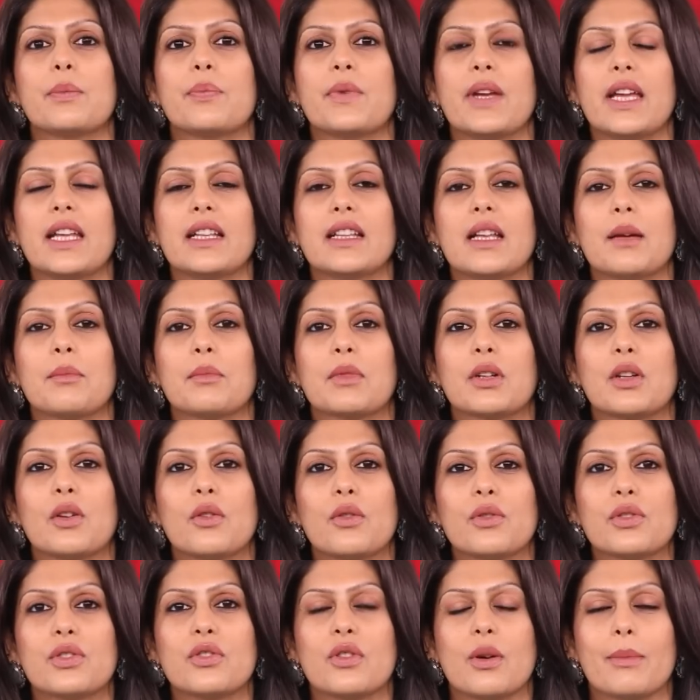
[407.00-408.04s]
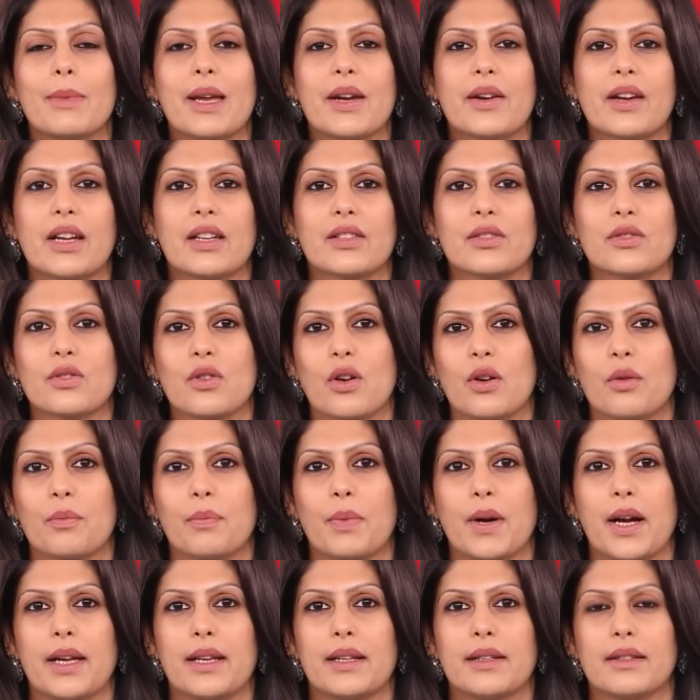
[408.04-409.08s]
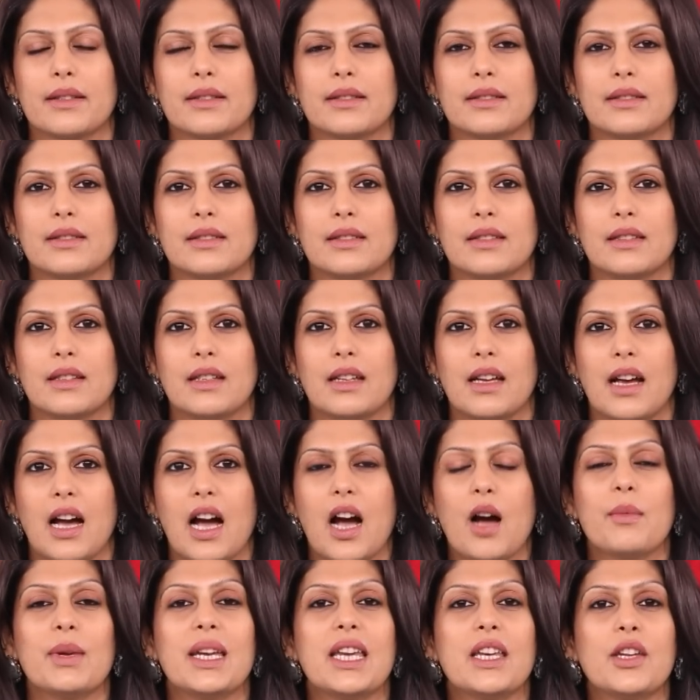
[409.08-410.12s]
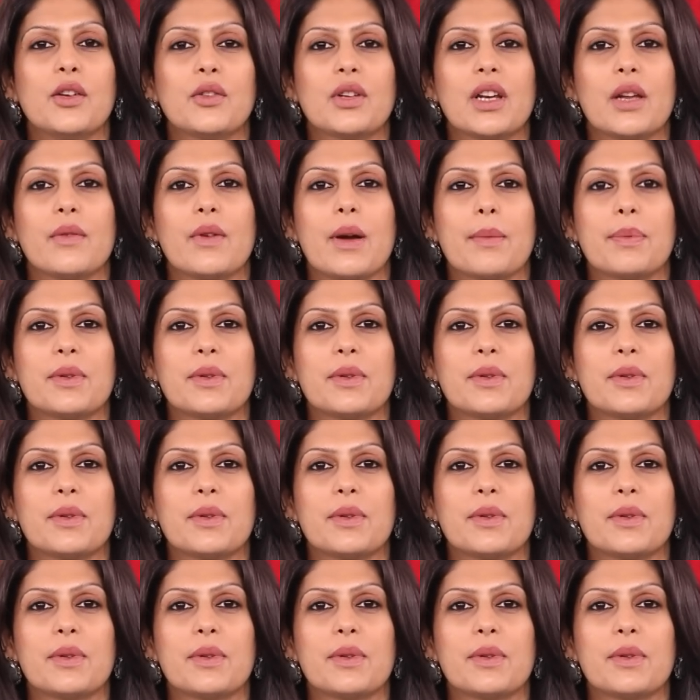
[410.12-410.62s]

will bring them close to America's stockpile. How many nuclear